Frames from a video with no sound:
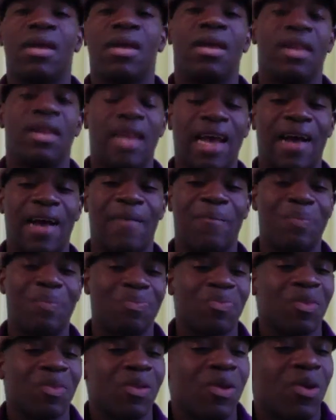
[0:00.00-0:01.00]
Now,
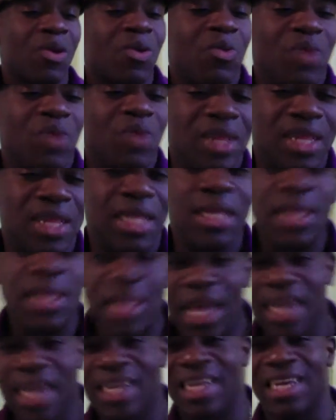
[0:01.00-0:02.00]
what this
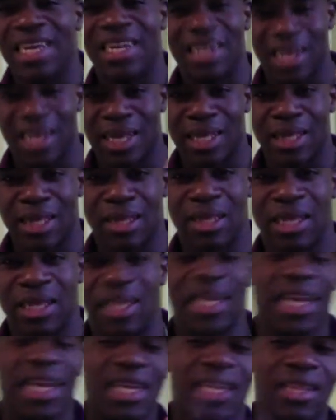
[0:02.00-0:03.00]
technique does,
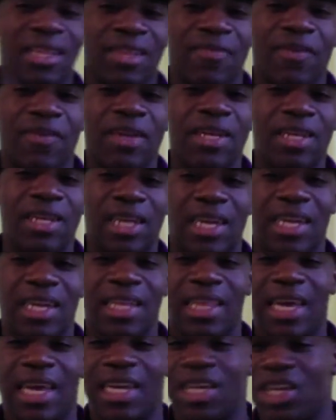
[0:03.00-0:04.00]
the funny technique
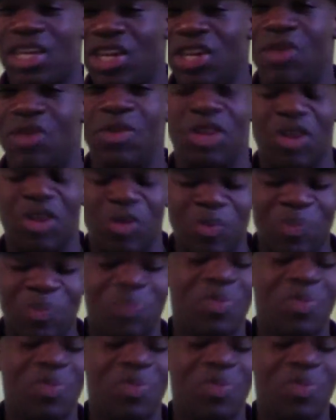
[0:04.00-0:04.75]
that I just showed you,